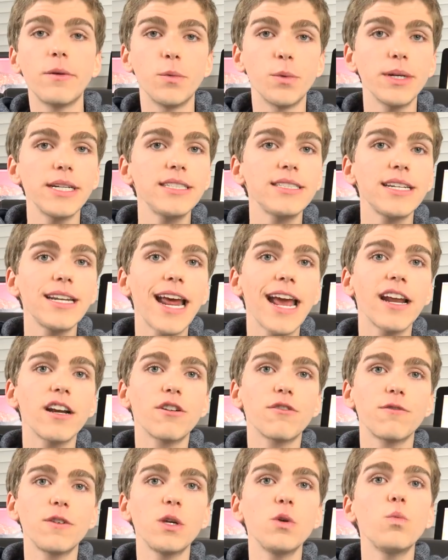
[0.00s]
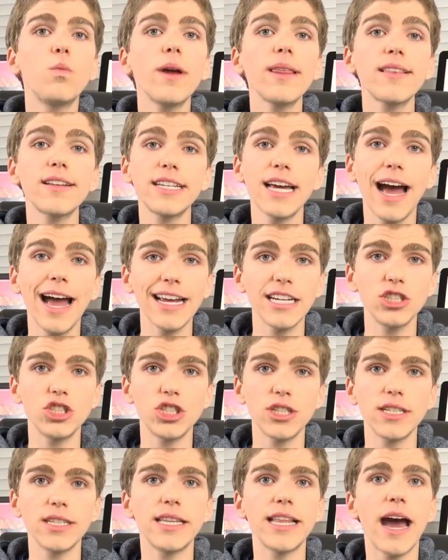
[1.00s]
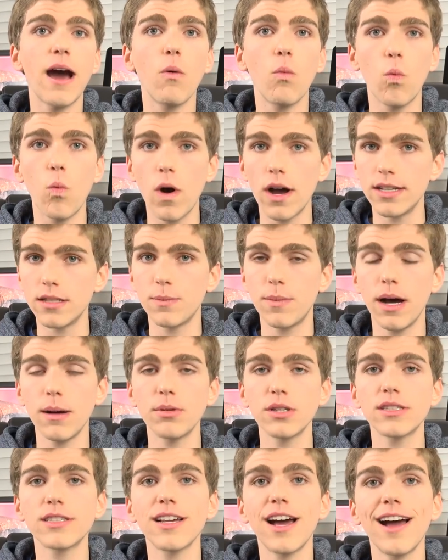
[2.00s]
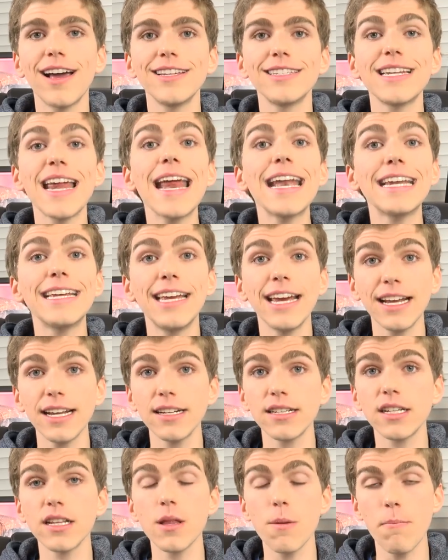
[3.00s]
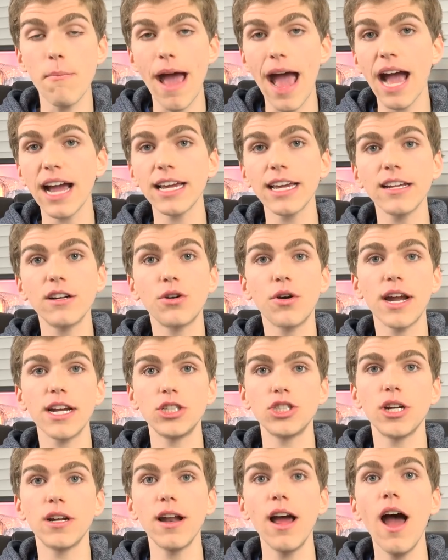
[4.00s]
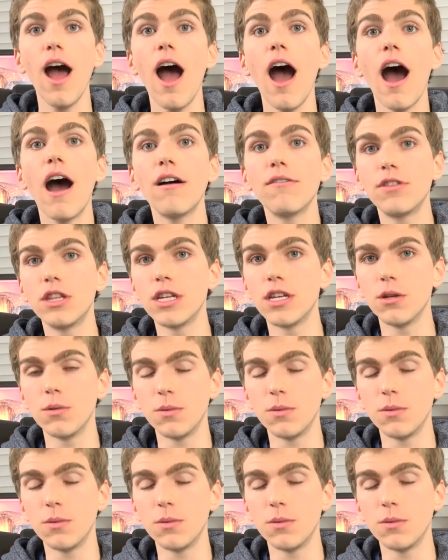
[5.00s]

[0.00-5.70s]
a recent interview with TaiG that was publicized and get into the Mac iteration of the